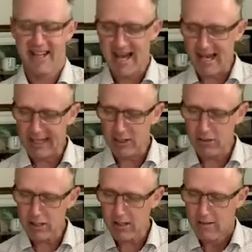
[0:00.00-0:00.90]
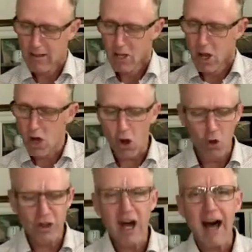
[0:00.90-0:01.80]
Hallelujah.
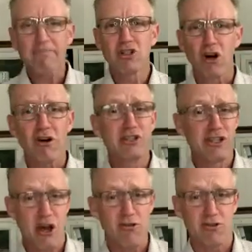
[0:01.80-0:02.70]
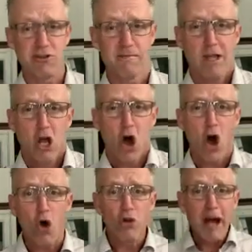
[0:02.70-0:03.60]
Hold up God's notes.
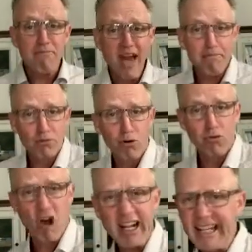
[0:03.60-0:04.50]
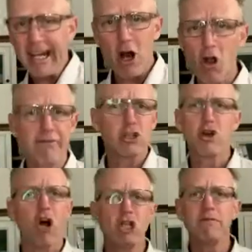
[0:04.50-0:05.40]
Hold up that book, right? Get a hold of it.
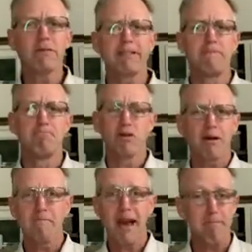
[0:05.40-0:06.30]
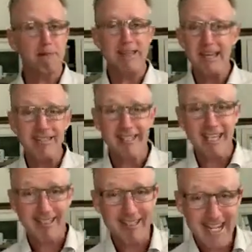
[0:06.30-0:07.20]
God, you've written a book about me
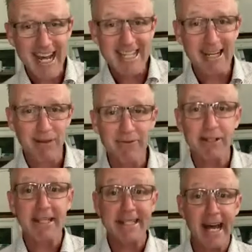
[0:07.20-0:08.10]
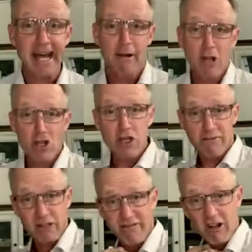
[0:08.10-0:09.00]
this day that I'm living today.
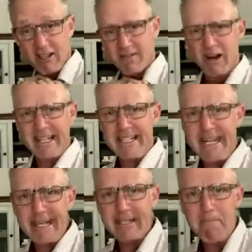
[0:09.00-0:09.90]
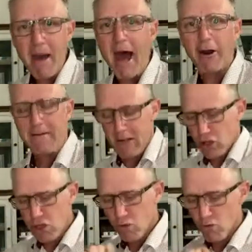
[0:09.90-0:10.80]
You've got some ideas about it.
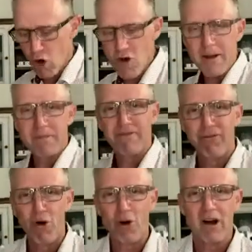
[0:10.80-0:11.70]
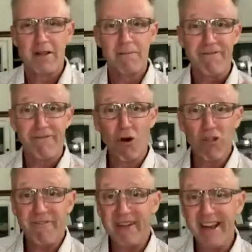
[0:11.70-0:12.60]
You wrote it before
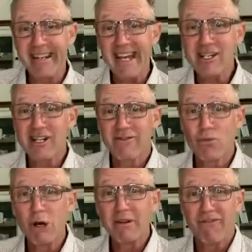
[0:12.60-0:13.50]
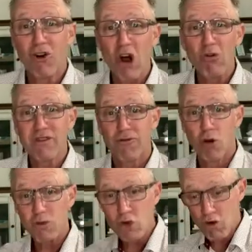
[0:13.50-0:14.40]
the foundation of the world, before I was
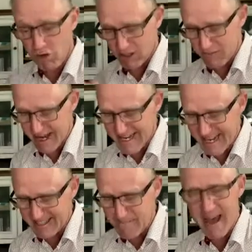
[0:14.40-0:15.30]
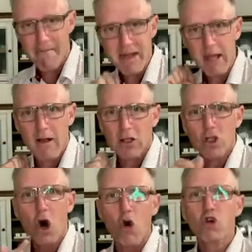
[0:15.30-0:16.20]
formed. You wrote some ideas about me.
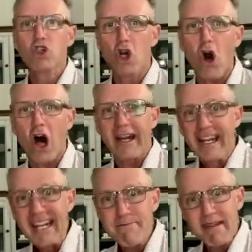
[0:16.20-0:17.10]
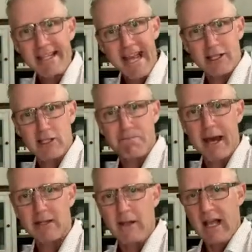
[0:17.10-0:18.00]
God, lead me in that
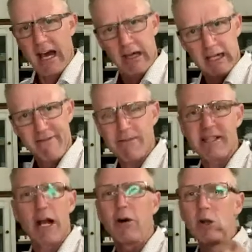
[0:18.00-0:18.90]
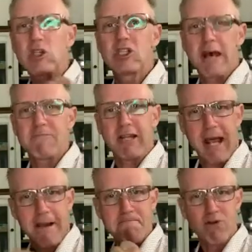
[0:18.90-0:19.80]
space. I want to live up to that. I want to accept it
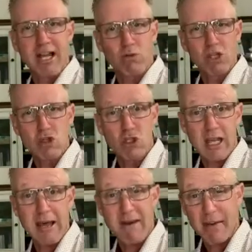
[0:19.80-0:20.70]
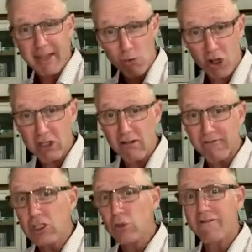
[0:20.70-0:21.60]
and embrace what you say about me, what your
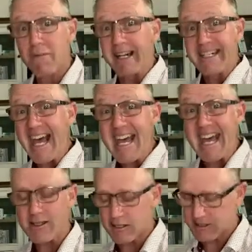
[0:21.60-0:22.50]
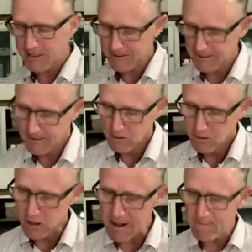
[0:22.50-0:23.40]
view of my day is,
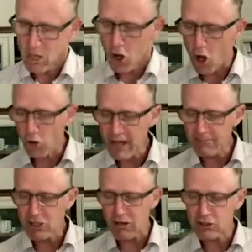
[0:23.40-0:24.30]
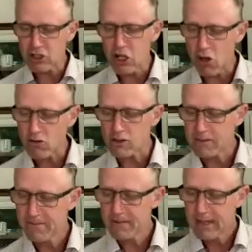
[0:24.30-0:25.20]
right? Hold up God's
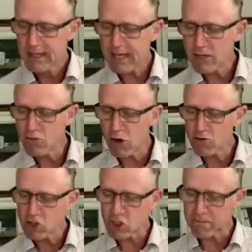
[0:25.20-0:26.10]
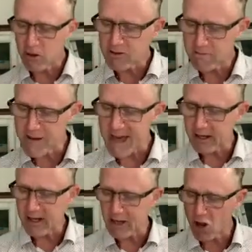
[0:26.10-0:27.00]
notes. He wrote and spoke
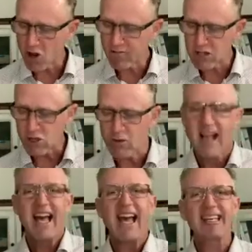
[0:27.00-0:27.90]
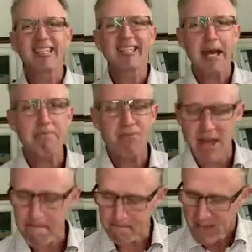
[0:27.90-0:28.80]
about and over you. Accept
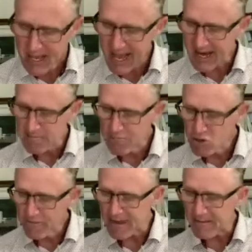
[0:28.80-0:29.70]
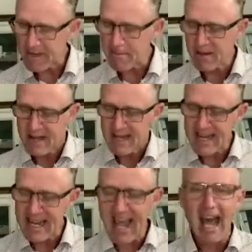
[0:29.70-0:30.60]
them and move in them
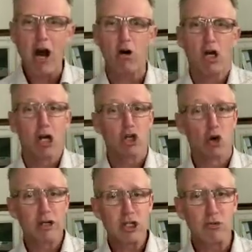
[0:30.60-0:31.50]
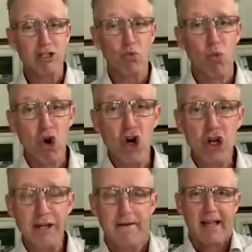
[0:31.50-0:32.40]
now according to his
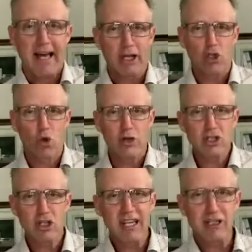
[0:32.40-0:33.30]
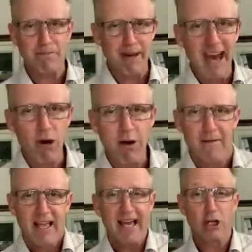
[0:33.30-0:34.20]
word and according to his
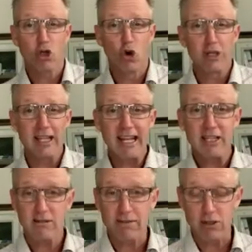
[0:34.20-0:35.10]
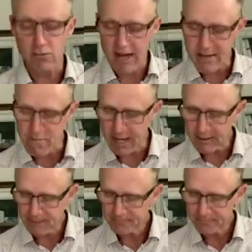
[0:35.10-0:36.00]
power and according to his view.
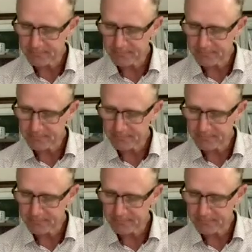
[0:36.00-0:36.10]
Amen.